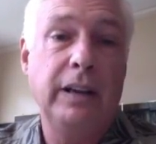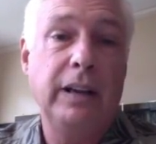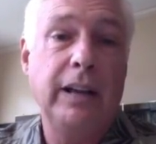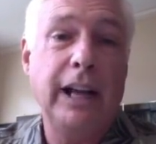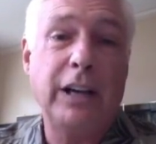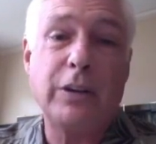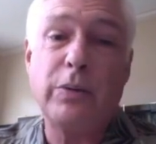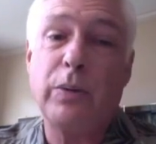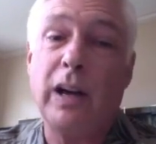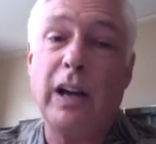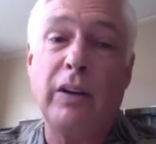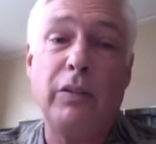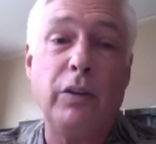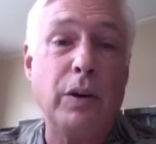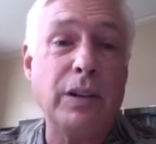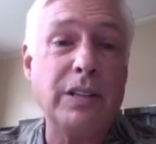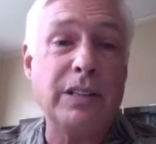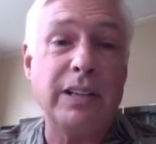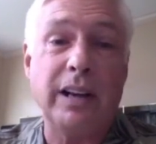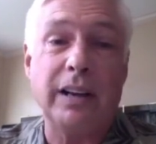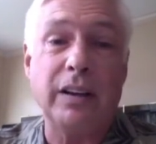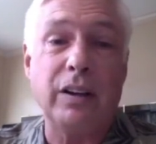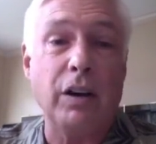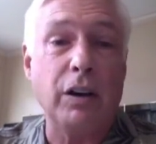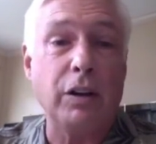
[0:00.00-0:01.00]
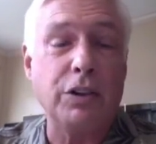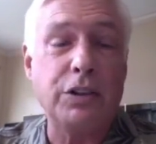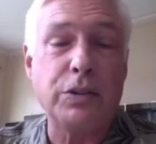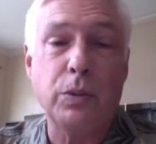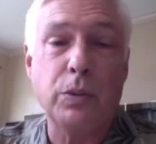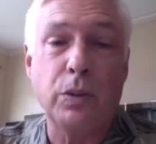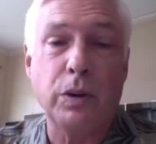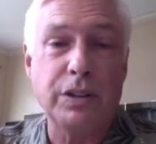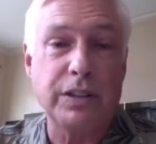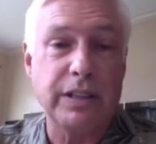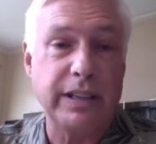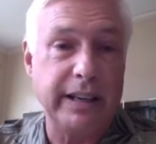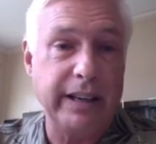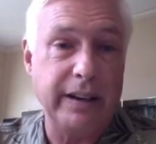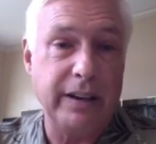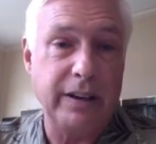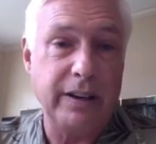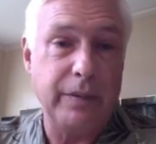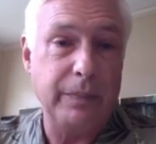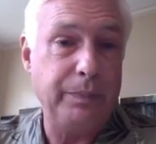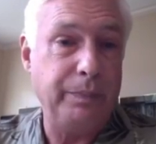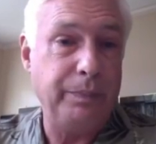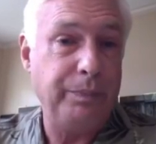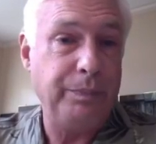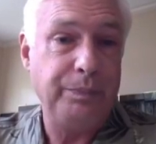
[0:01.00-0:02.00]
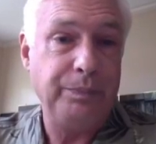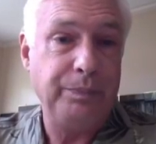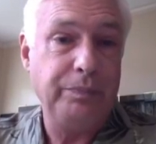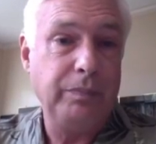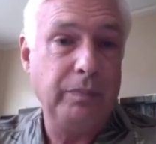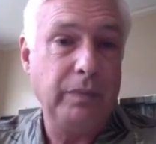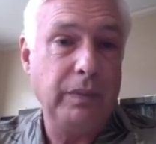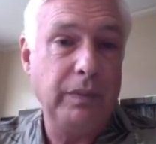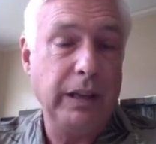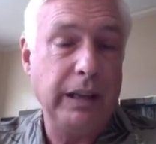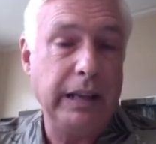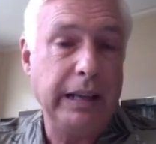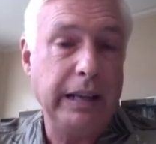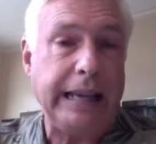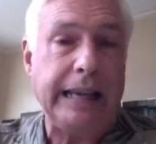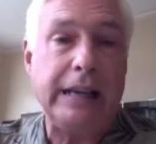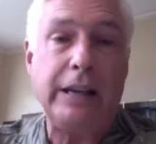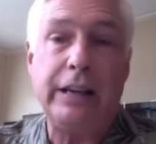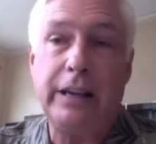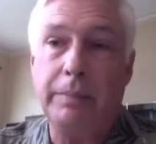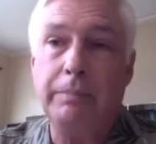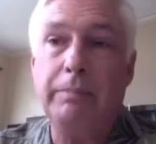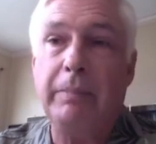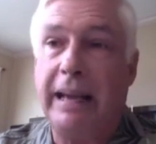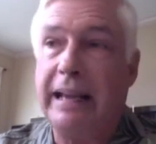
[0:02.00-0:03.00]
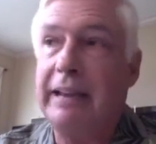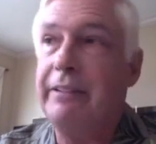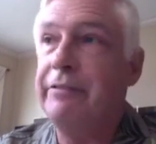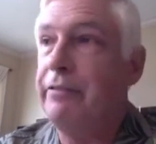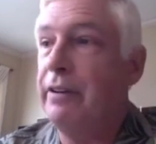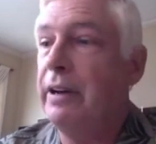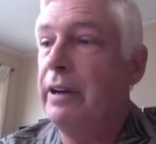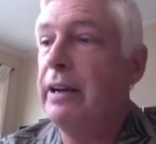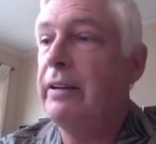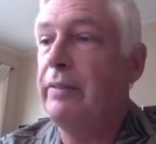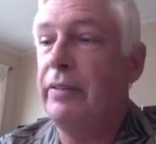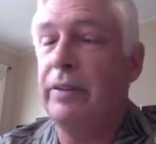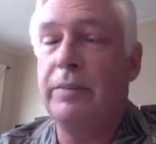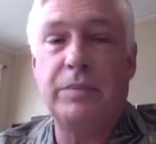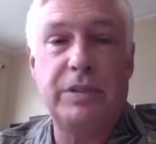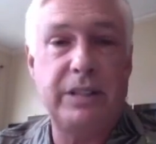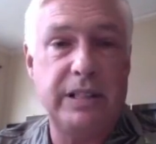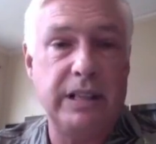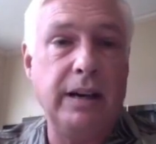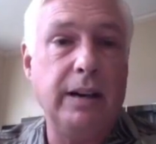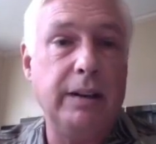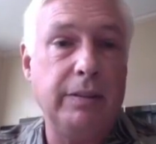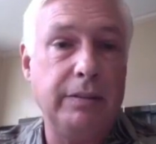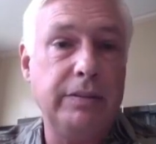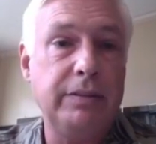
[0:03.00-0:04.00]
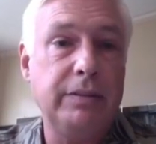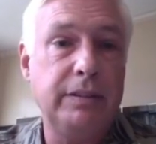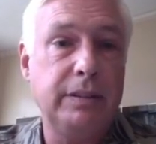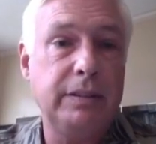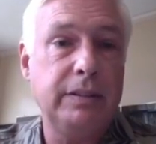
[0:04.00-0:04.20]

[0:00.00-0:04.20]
That's why I've always liked Arnold Schwarzenegger. He can make fun of himself,